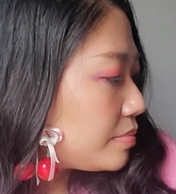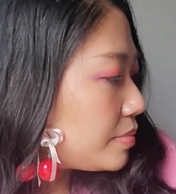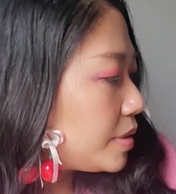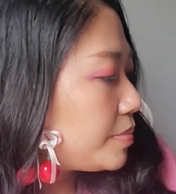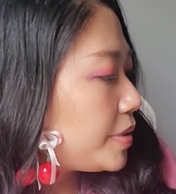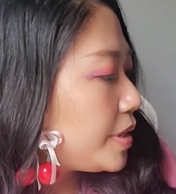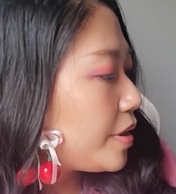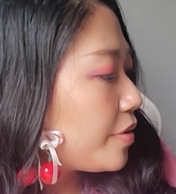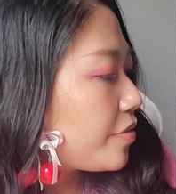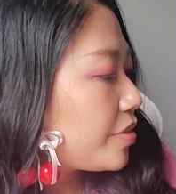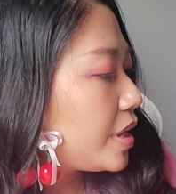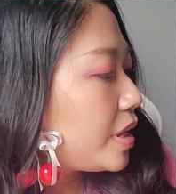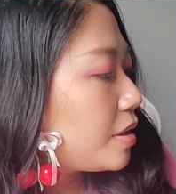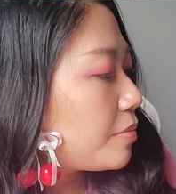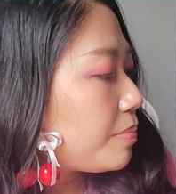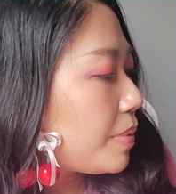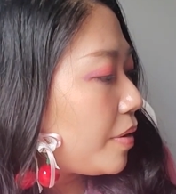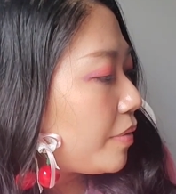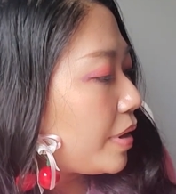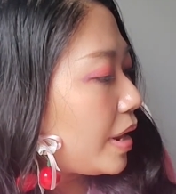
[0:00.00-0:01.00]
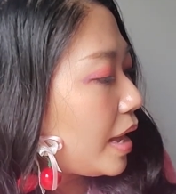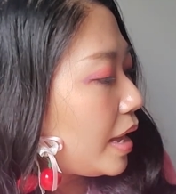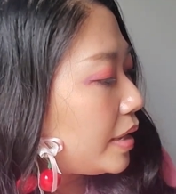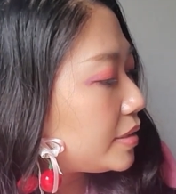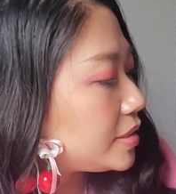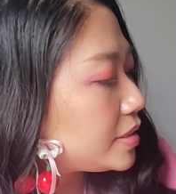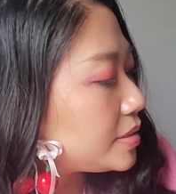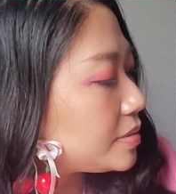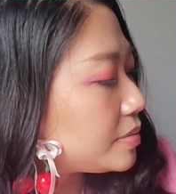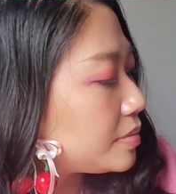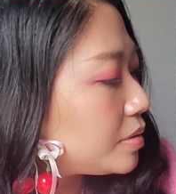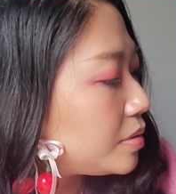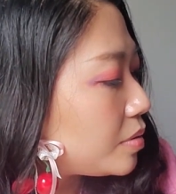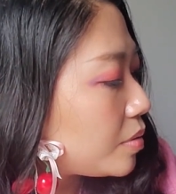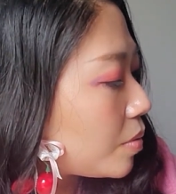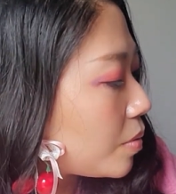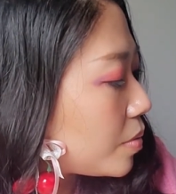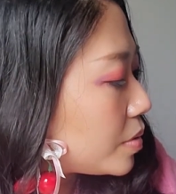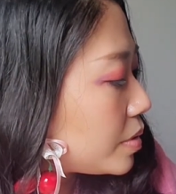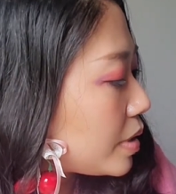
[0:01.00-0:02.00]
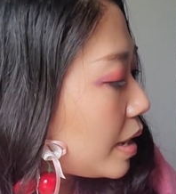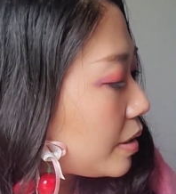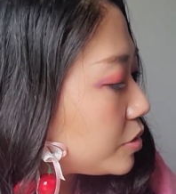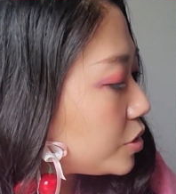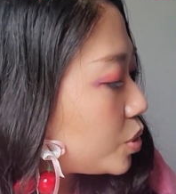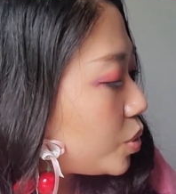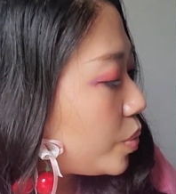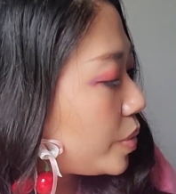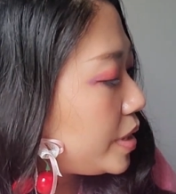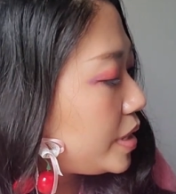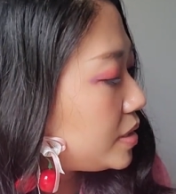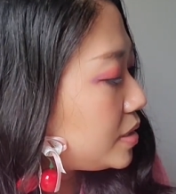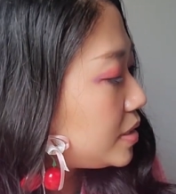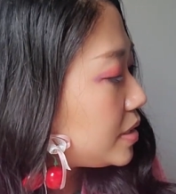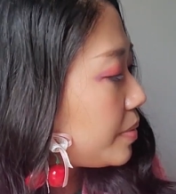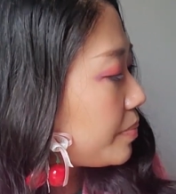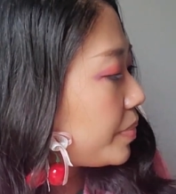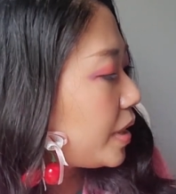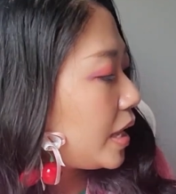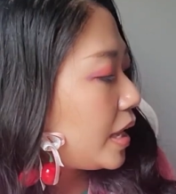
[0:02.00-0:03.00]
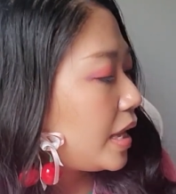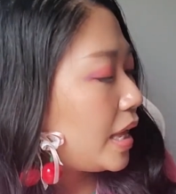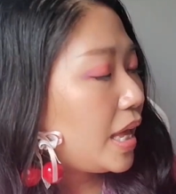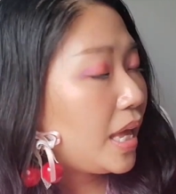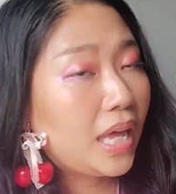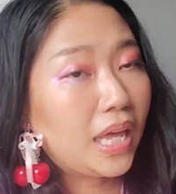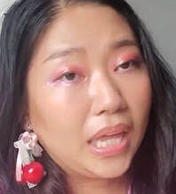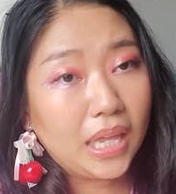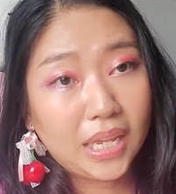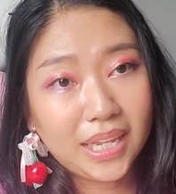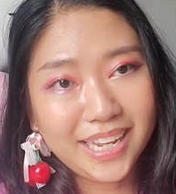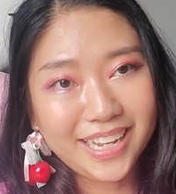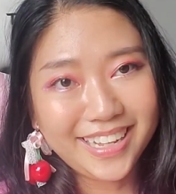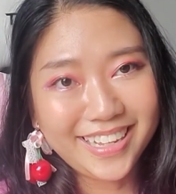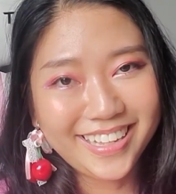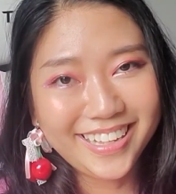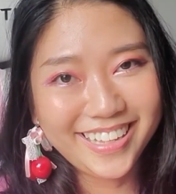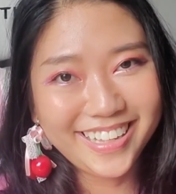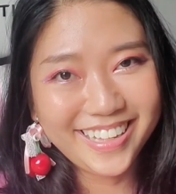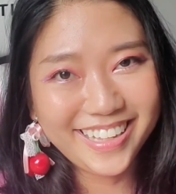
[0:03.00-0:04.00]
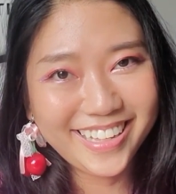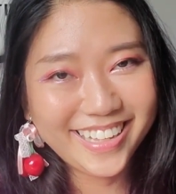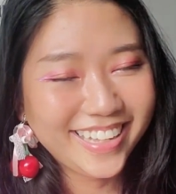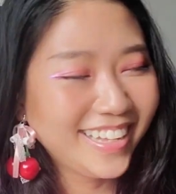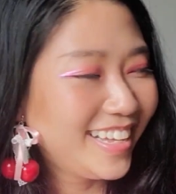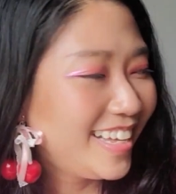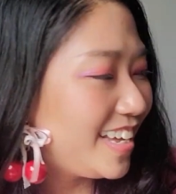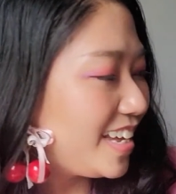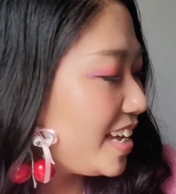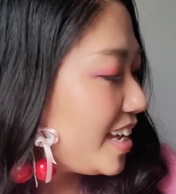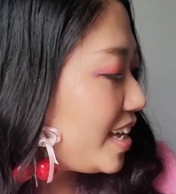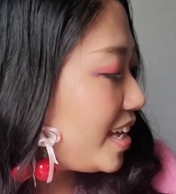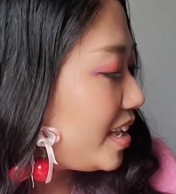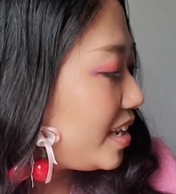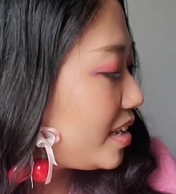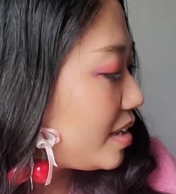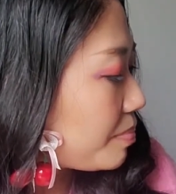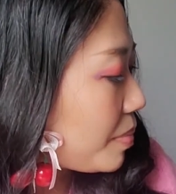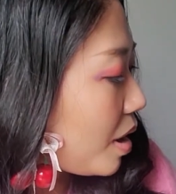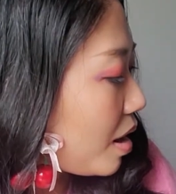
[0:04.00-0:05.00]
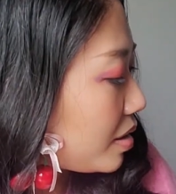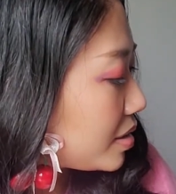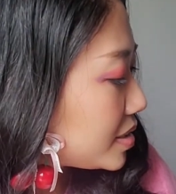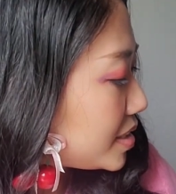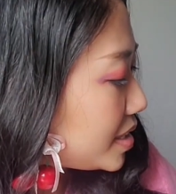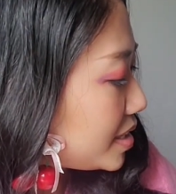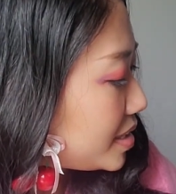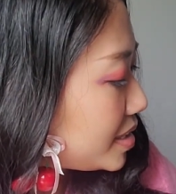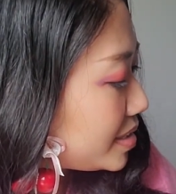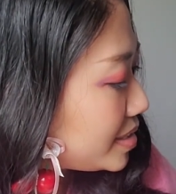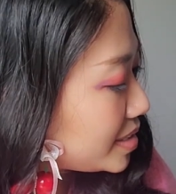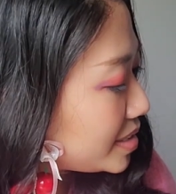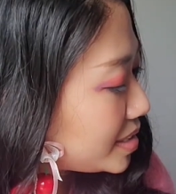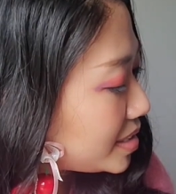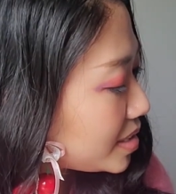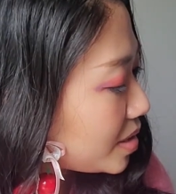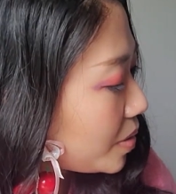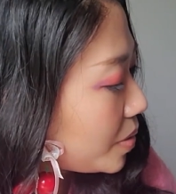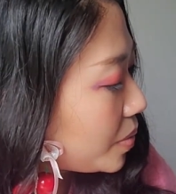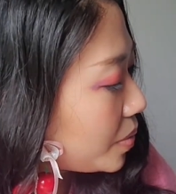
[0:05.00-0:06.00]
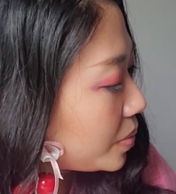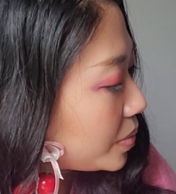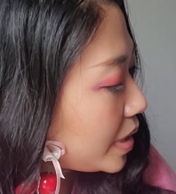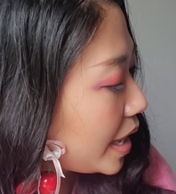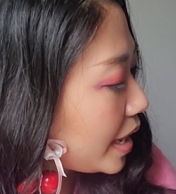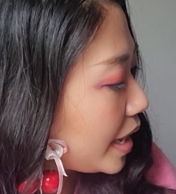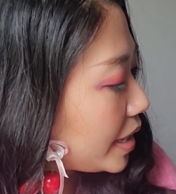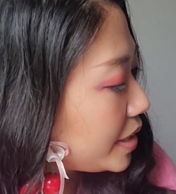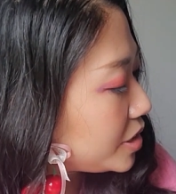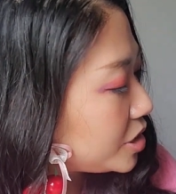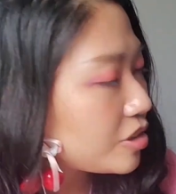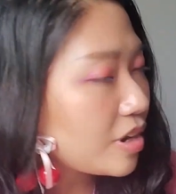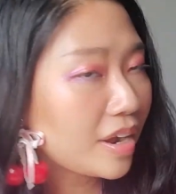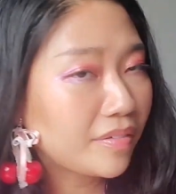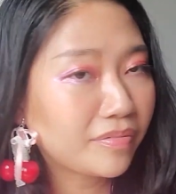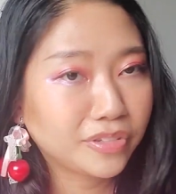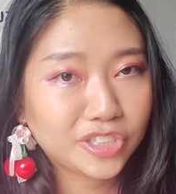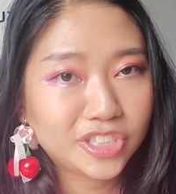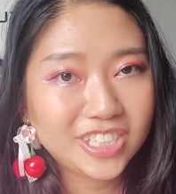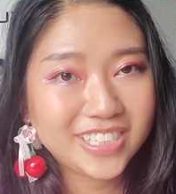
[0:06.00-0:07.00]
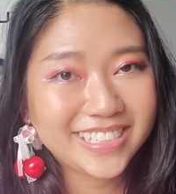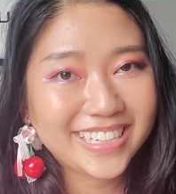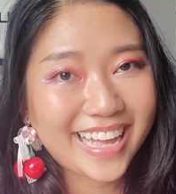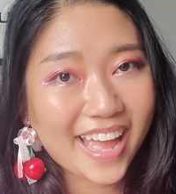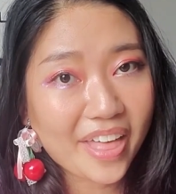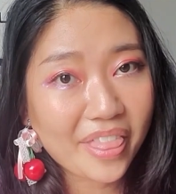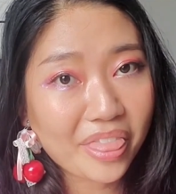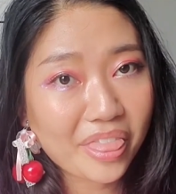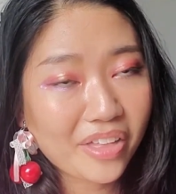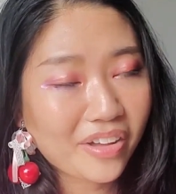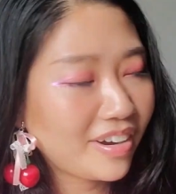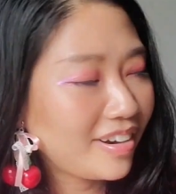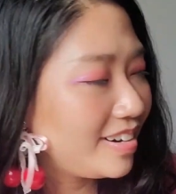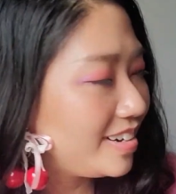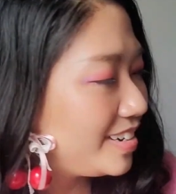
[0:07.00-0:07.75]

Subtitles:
Maybe I'll think about that, or I'll squeeze something in in the boxes so they can travel together.